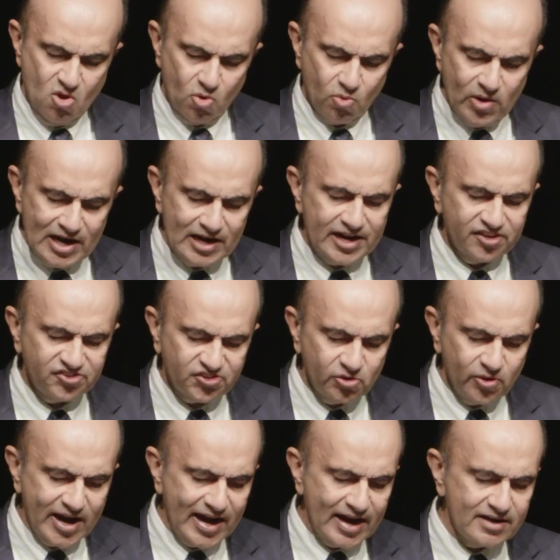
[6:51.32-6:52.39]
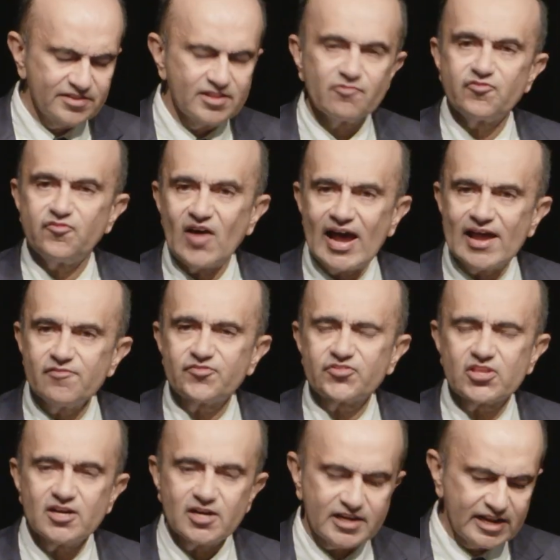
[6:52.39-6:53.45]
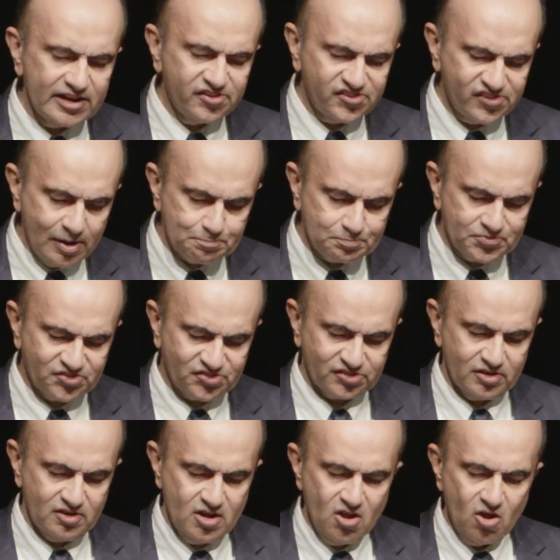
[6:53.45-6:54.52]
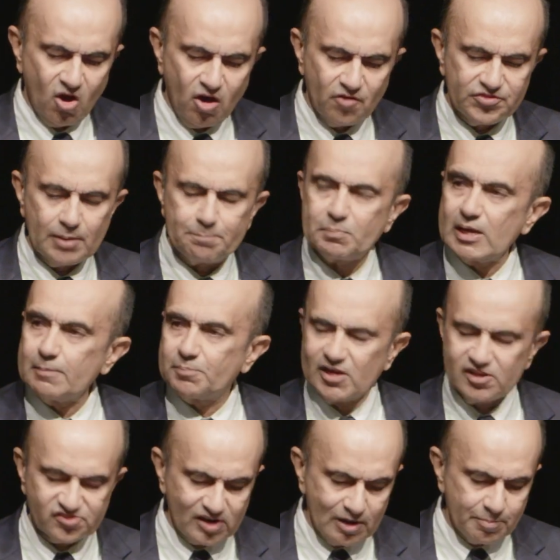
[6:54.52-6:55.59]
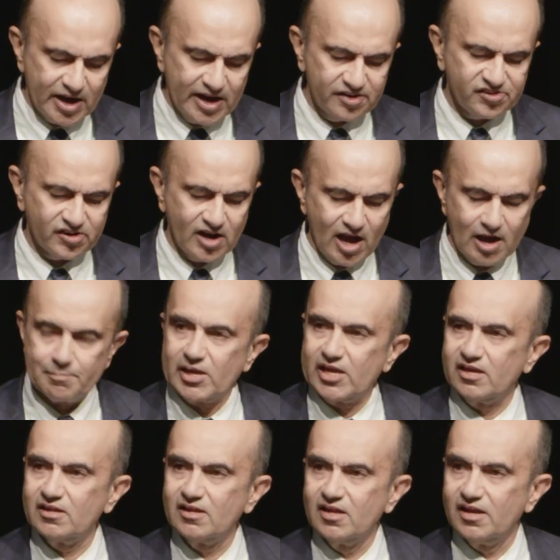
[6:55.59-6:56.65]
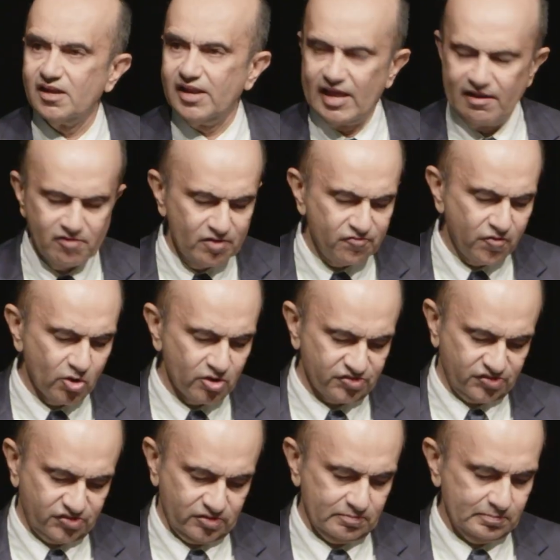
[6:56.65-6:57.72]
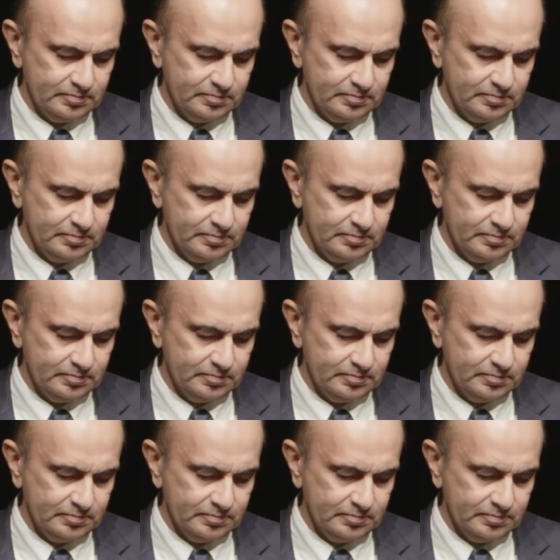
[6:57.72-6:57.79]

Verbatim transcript: will dissuade the 530 ships of the People's Liberation Army naval force